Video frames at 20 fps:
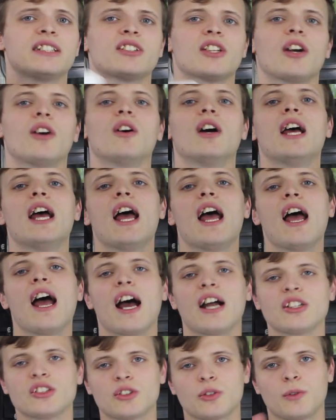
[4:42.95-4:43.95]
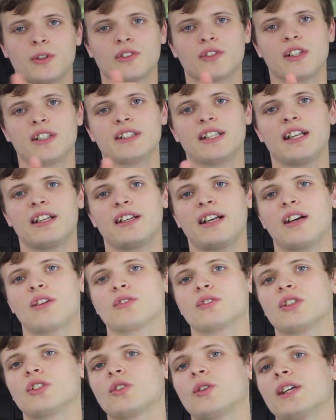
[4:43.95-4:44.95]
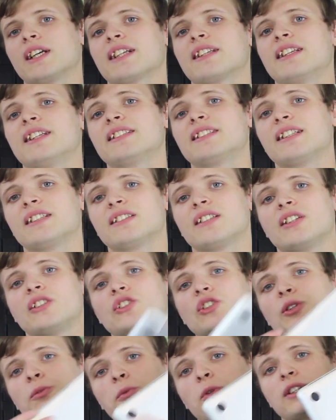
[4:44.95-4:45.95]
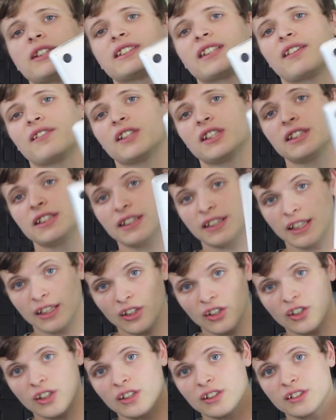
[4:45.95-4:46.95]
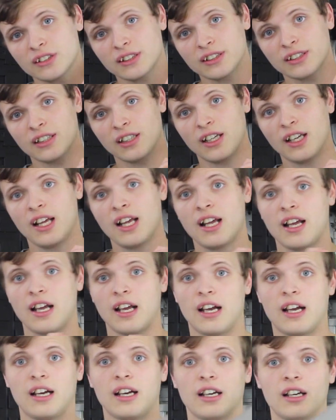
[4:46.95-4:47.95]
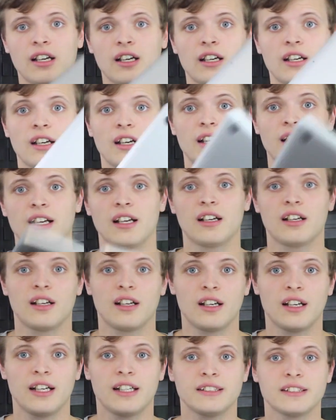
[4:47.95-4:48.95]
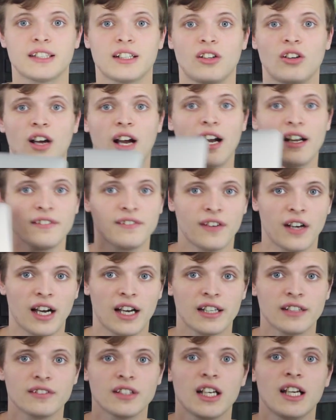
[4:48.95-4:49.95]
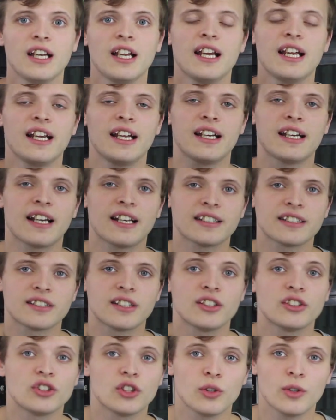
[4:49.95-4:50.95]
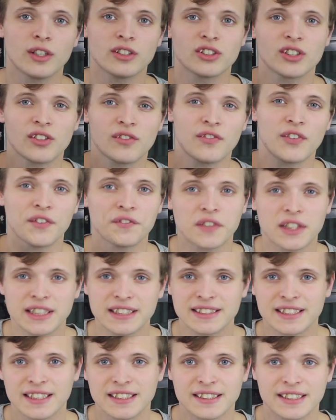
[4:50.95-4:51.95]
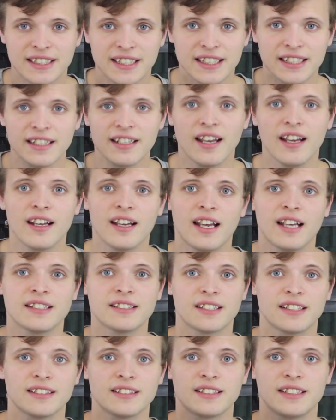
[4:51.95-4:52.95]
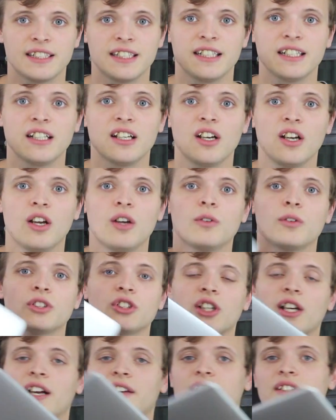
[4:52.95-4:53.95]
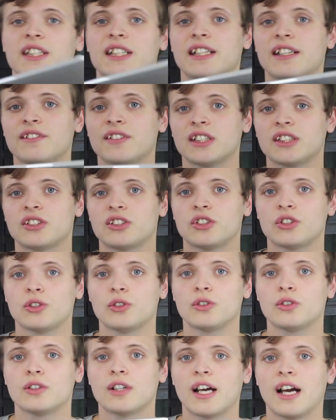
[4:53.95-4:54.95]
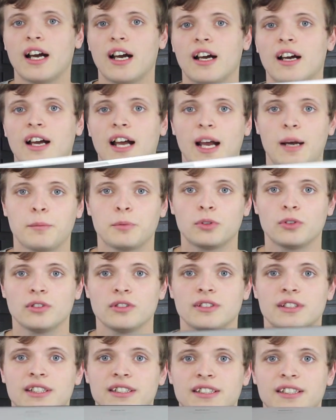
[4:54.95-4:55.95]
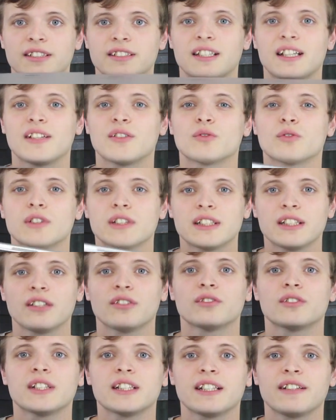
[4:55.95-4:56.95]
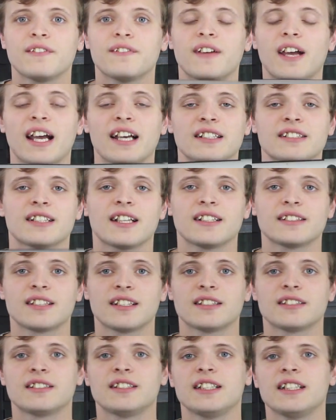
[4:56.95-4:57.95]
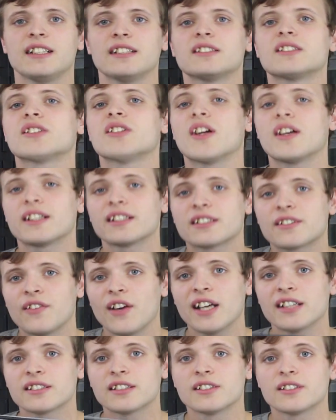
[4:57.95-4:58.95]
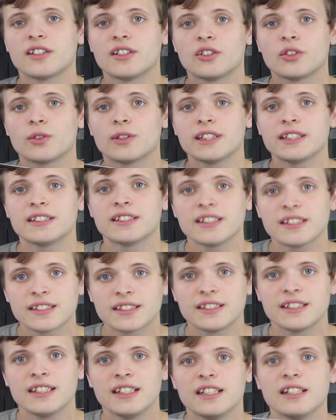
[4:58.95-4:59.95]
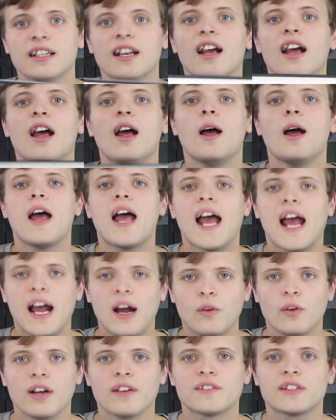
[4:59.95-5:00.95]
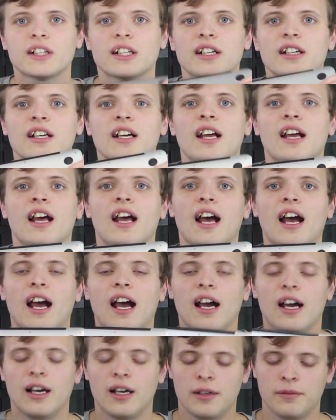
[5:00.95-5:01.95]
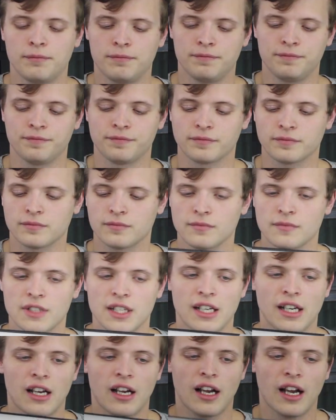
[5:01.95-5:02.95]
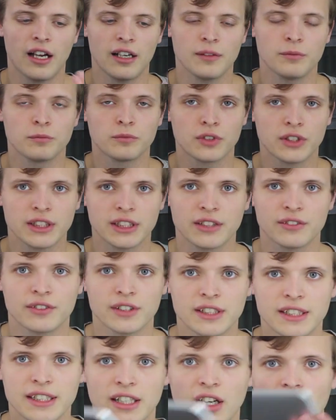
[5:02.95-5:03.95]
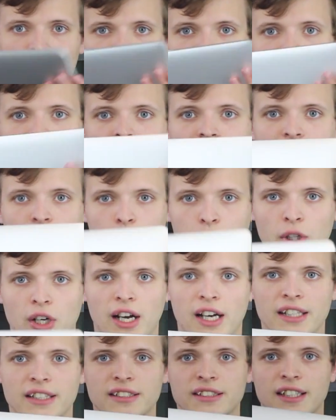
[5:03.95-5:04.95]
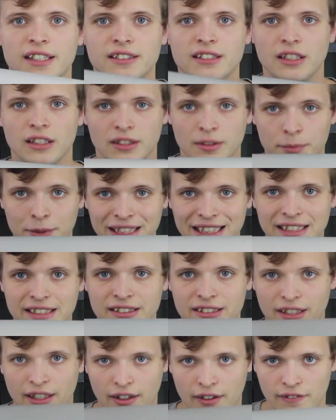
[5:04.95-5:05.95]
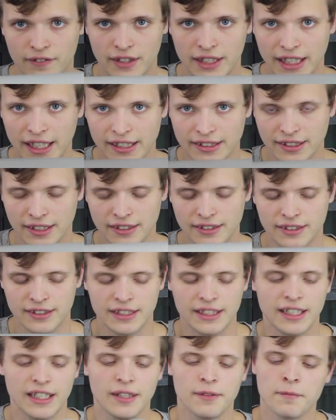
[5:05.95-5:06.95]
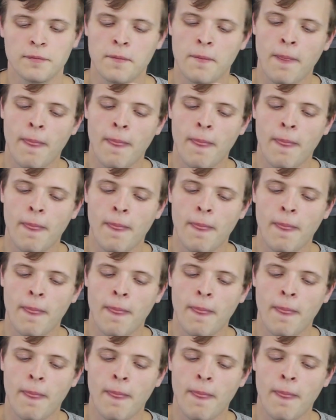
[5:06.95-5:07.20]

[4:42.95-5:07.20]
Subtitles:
So I just want to run that down real quick. This is the 2.7 gigahertz Intel i5. It has the 256 gig SSD, which I have to give it to Apple. This is a really fast SSD. It's not as fast as the 2016, However, I'm really surprised at the speeds of the SSD.